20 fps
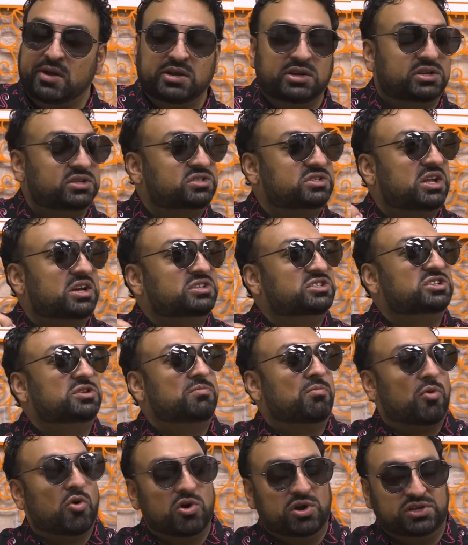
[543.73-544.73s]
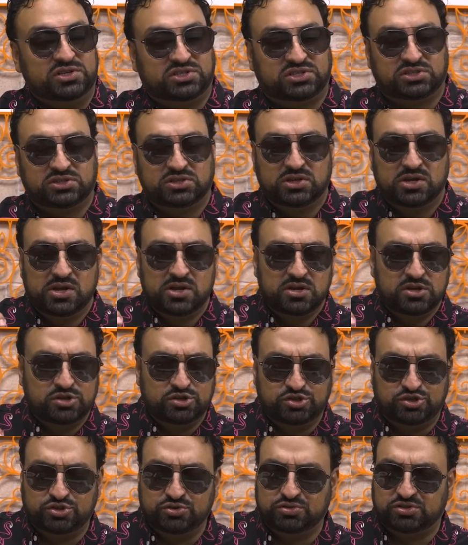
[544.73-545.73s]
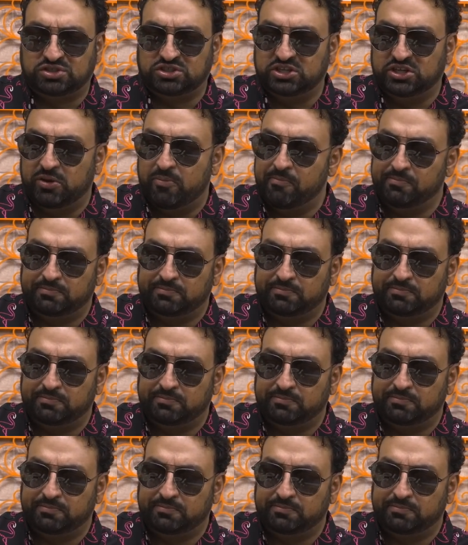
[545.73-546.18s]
is nice and moist, juicy,